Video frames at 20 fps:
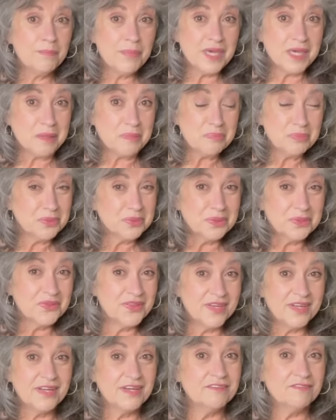people
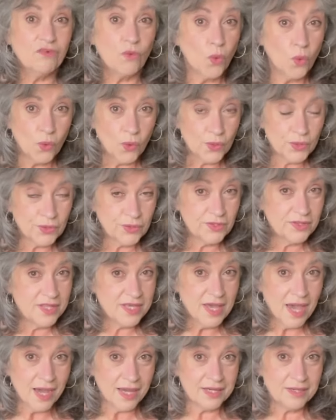that have ordered
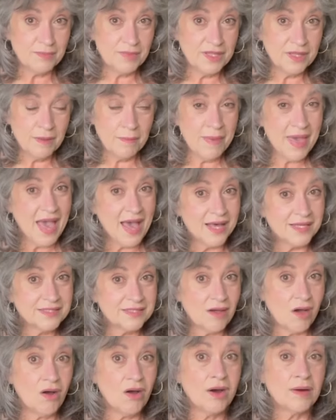the item in the past
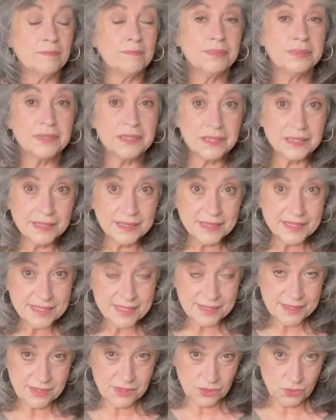are
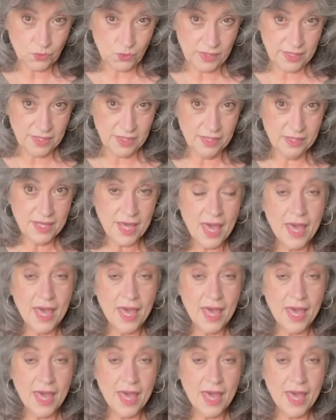pleased with.